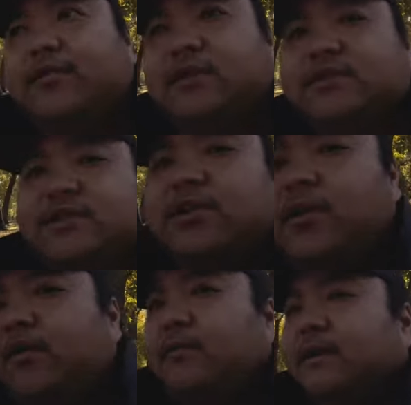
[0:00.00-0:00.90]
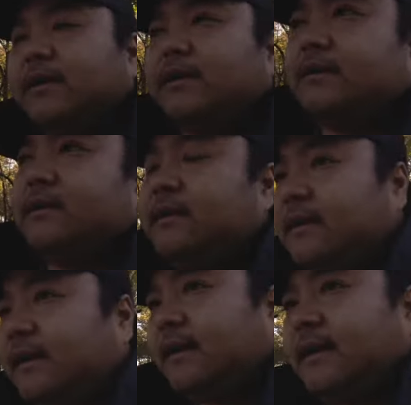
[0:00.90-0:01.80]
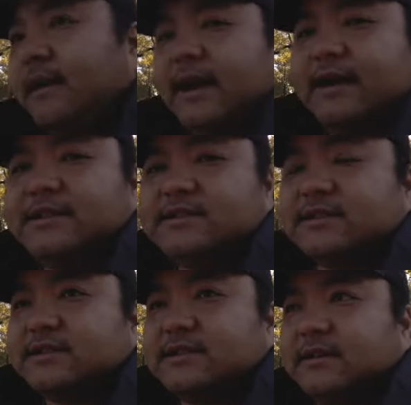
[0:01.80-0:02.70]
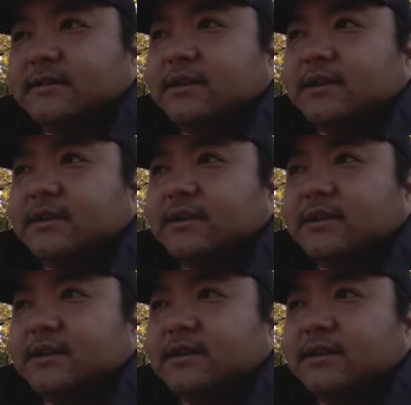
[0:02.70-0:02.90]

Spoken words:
for a Tacoma, I instantly said,